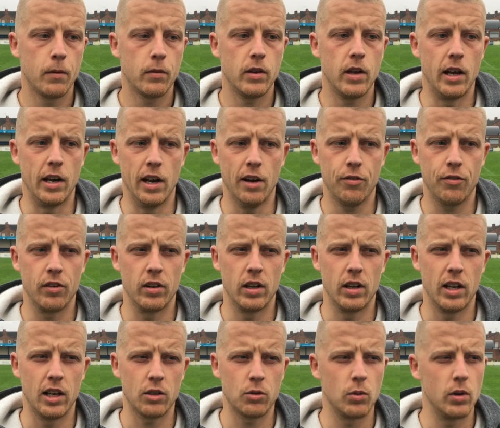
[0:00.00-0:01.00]
Yeah, definitely.
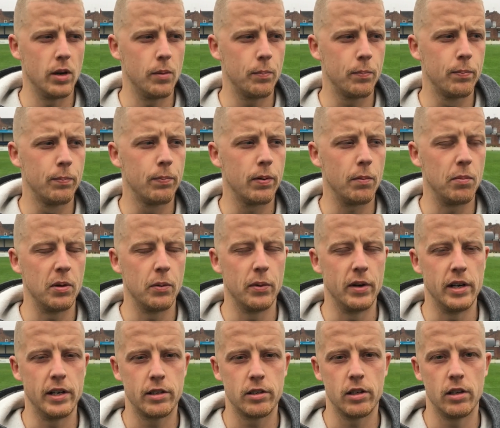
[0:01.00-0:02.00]
That's where probably we
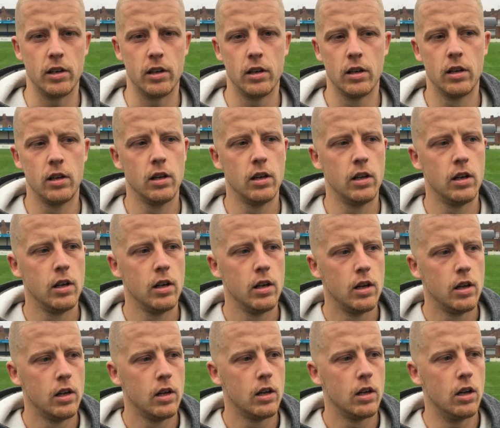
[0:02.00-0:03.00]
need to
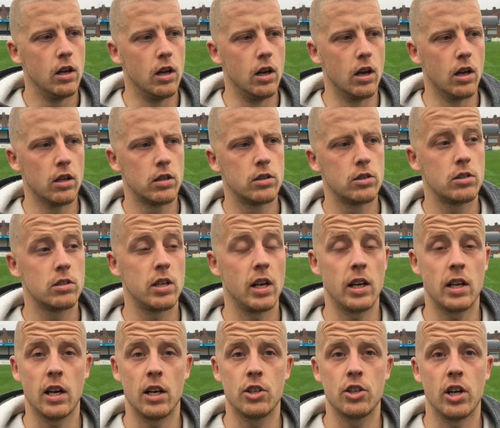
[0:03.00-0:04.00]

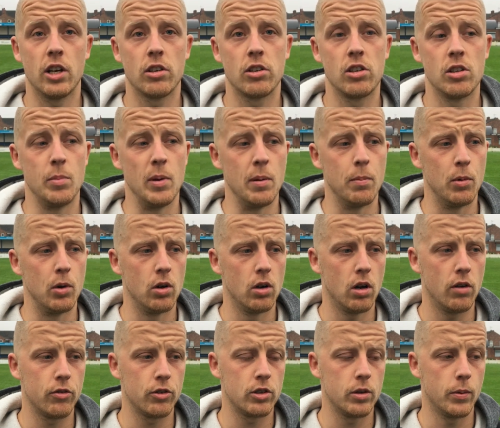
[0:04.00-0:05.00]
take our chances a bit more.
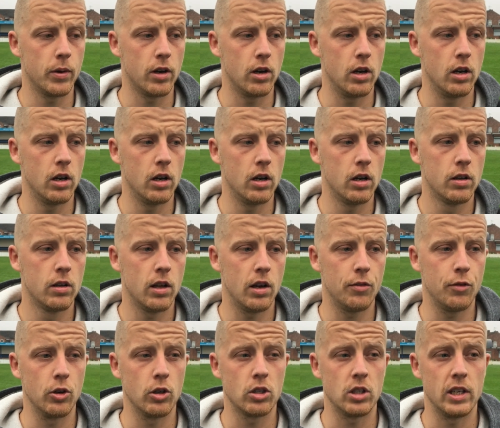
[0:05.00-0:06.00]
Obviously, we've got our
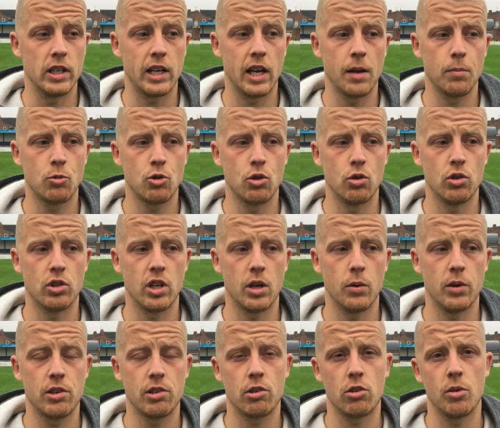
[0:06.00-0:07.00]
first league game Tuesday,
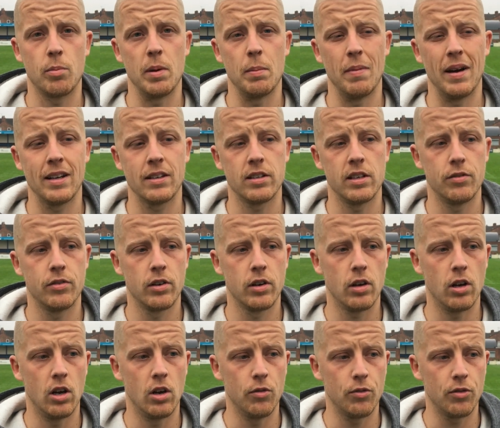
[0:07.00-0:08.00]
which is going to be massive.
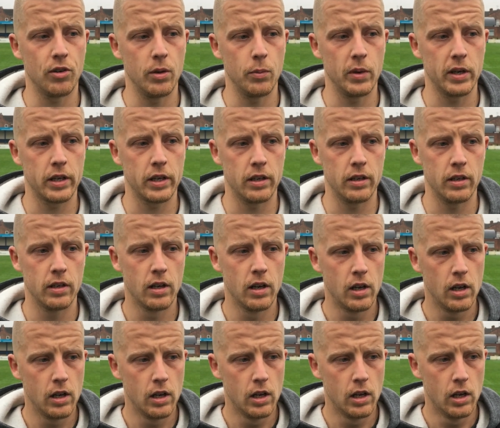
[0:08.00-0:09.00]
Hopefully,
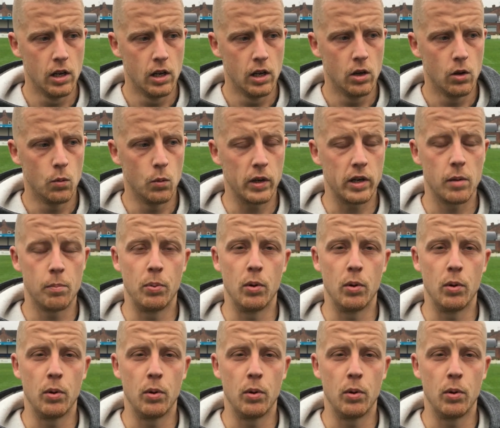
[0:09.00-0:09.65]
we can